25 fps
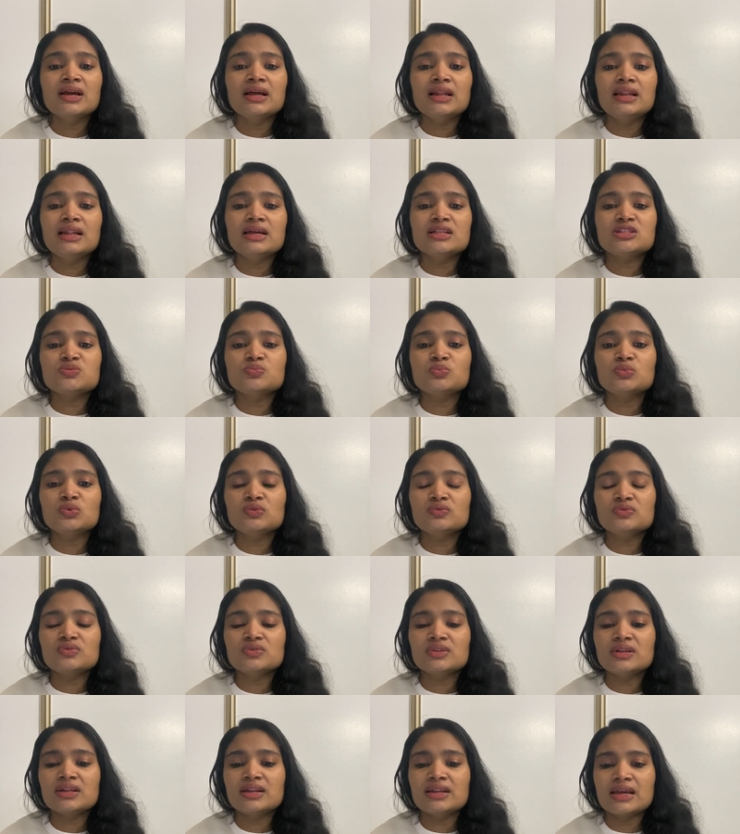Let's move
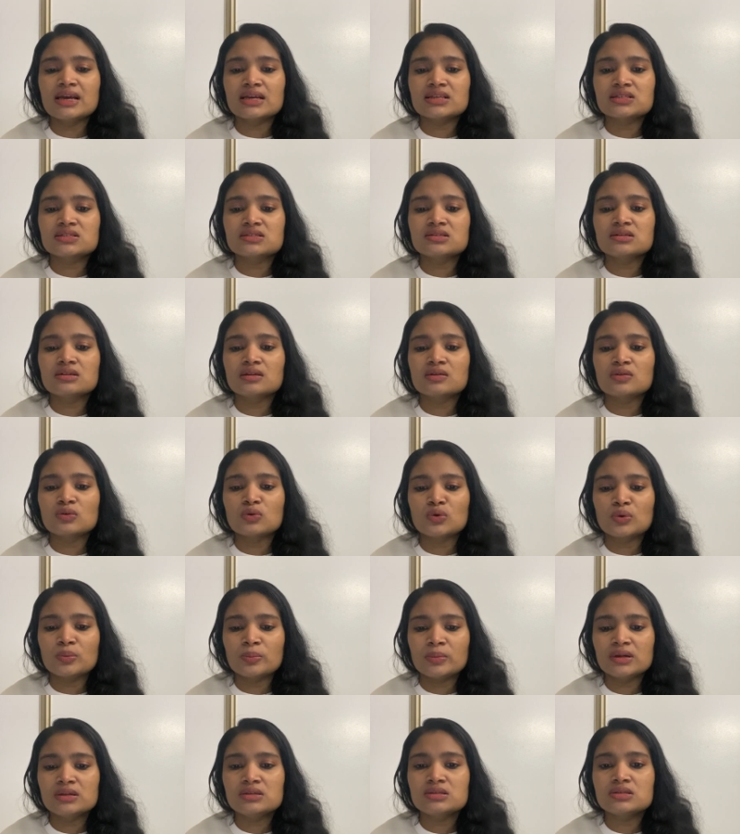to the next
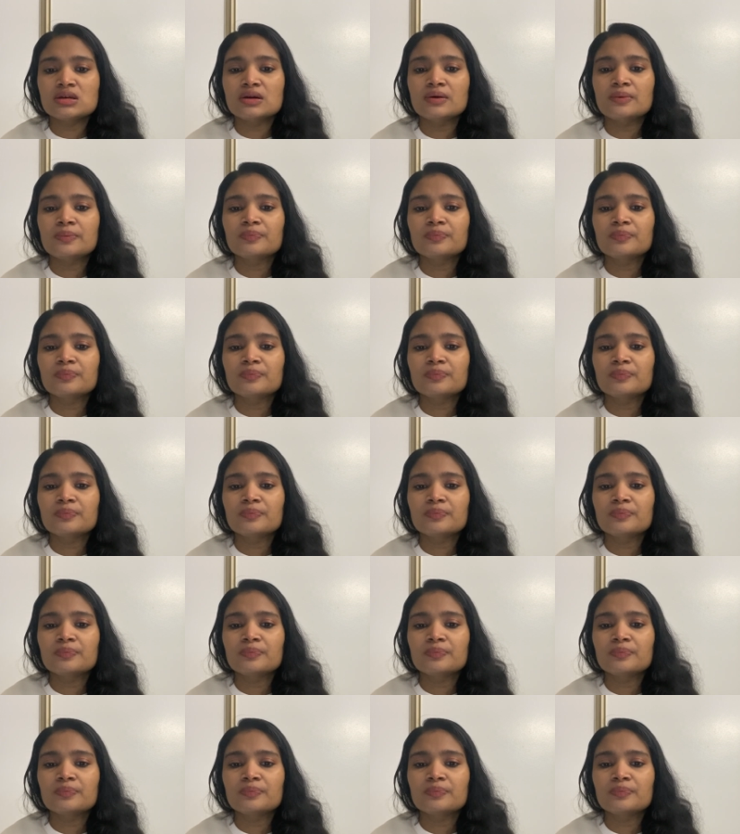recruitment.